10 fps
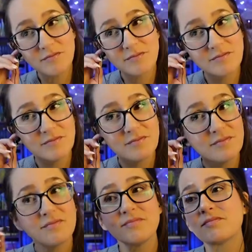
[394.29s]

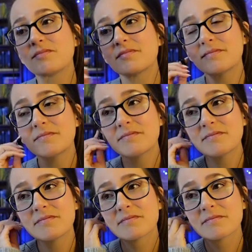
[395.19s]

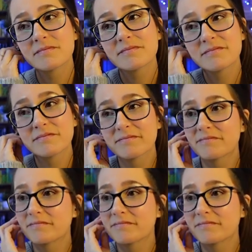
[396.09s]
(silent)